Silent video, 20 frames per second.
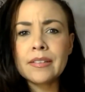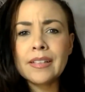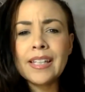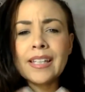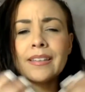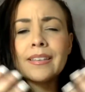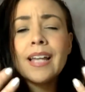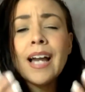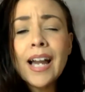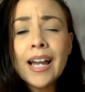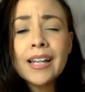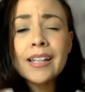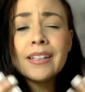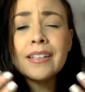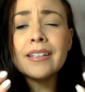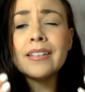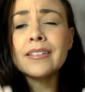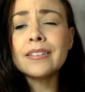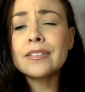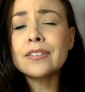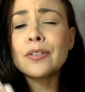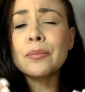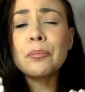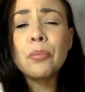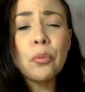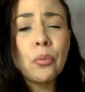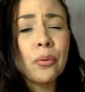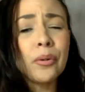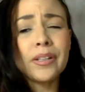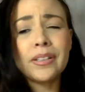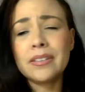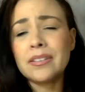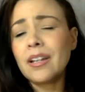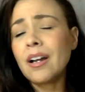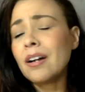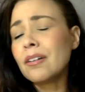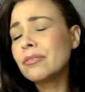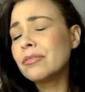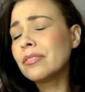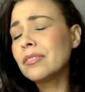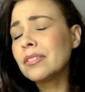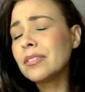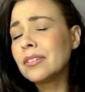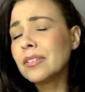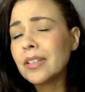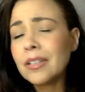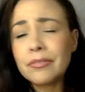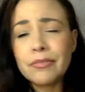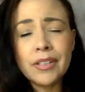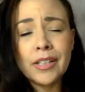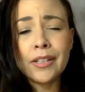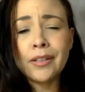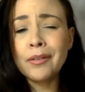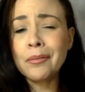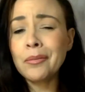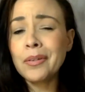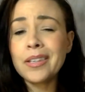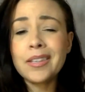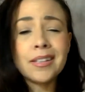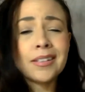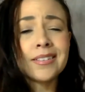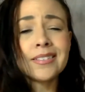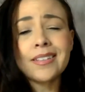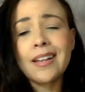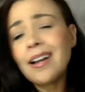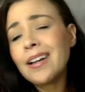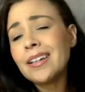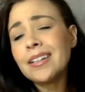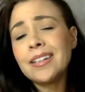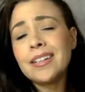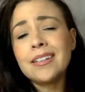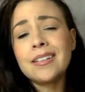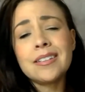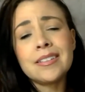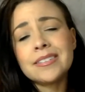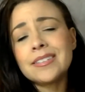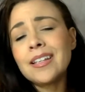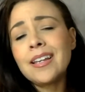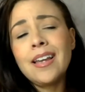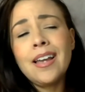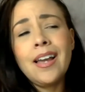Like that is the point of living with anxiety, because